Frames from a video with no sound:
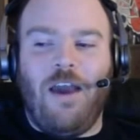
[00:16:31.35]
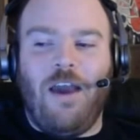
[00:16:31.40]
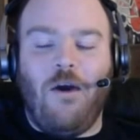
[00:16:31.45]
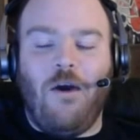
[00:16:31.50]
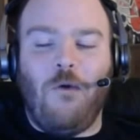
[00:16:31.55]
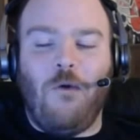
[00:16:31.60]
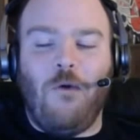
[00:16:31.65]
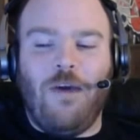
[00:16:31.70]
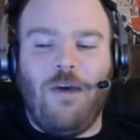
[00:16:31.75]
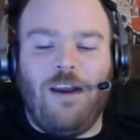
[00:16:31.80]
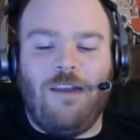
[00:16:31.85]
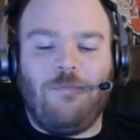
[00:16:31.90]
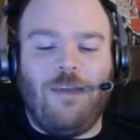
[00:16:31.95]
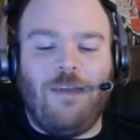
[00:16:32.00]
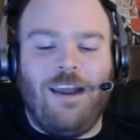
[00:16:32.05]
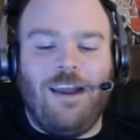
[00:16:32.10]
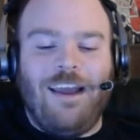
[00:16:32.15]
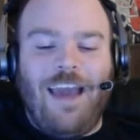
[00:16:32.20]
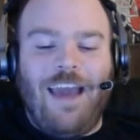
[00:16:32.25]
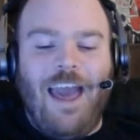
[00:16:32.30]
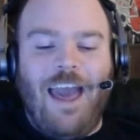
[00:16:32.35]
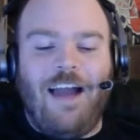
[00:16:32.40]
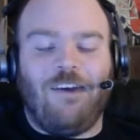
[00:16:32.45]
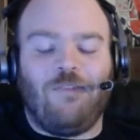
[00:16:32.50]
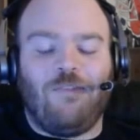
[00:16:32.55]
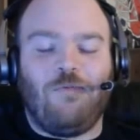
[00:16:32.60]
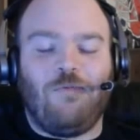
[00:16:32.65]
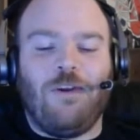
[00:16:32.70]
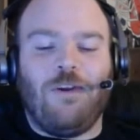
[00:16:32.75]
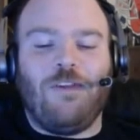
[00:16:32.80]
I hope you end up getting
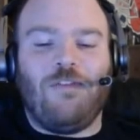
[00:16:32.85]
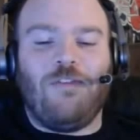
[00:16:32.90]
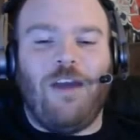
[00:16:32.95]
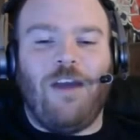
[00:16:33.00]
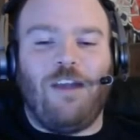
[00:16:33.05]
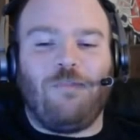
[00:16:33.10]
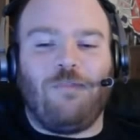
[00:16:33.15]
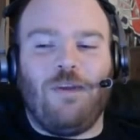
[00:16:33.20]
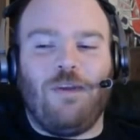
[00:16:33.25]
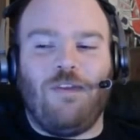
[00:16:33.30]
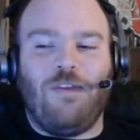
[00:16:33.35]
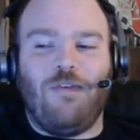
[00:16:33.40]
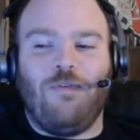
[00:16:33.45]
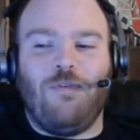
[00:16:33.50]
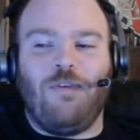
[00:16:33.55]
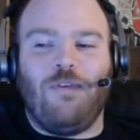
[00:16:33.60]
Alex Wood as your SP2